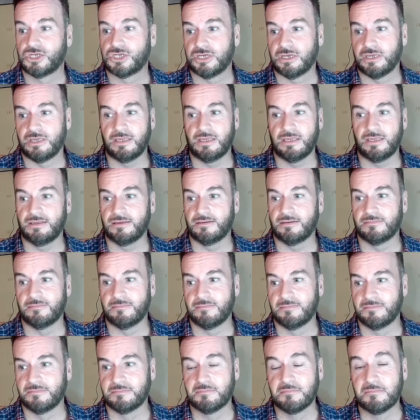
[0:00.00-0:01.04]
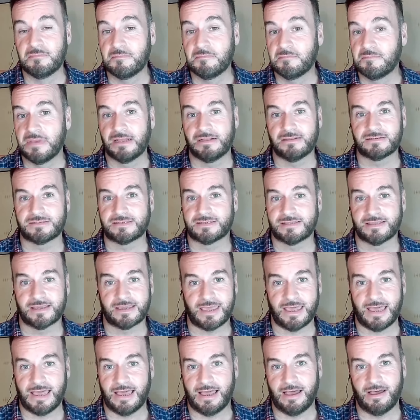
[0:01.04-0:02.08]
She milked
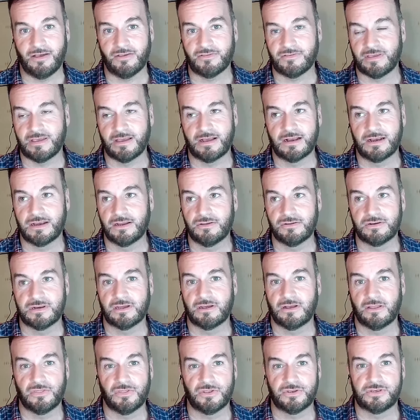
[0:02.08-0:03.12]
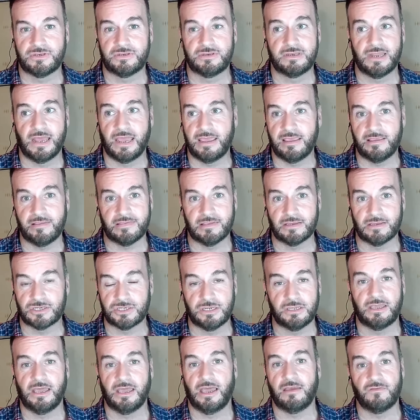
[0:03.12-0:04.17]
the cows, including on the days
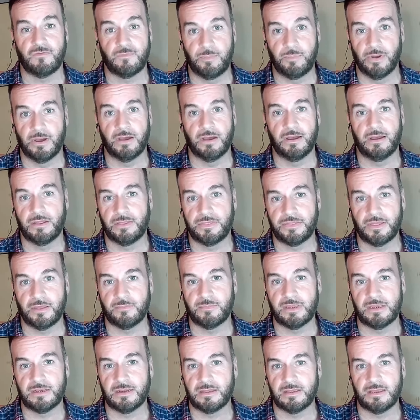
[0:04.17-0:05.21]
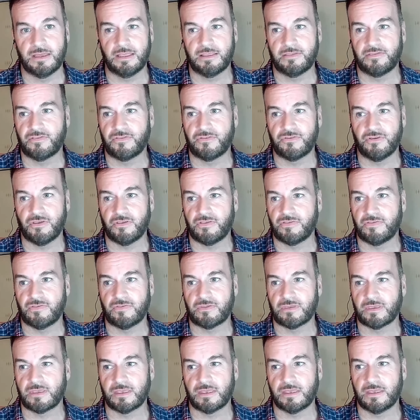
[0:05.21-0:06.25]
that she gave birth. I mean, it's
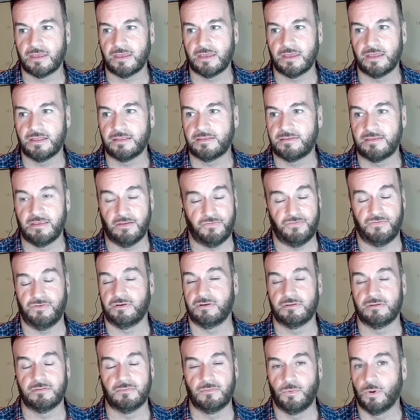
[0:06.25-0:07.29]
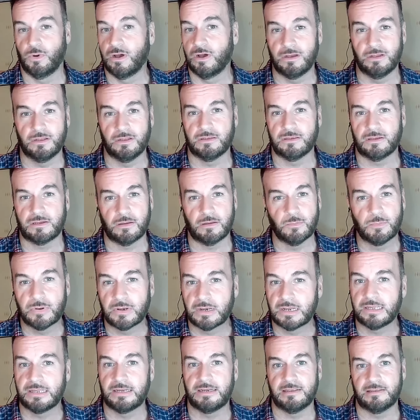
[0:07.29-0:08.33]
just a different world, a
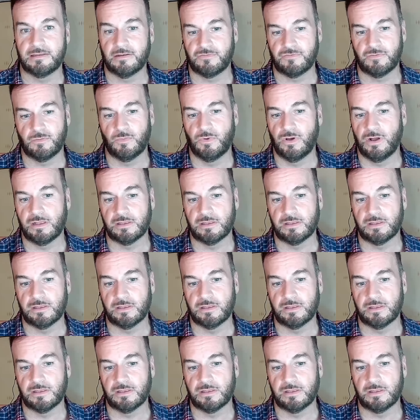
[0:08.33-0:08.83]
completely different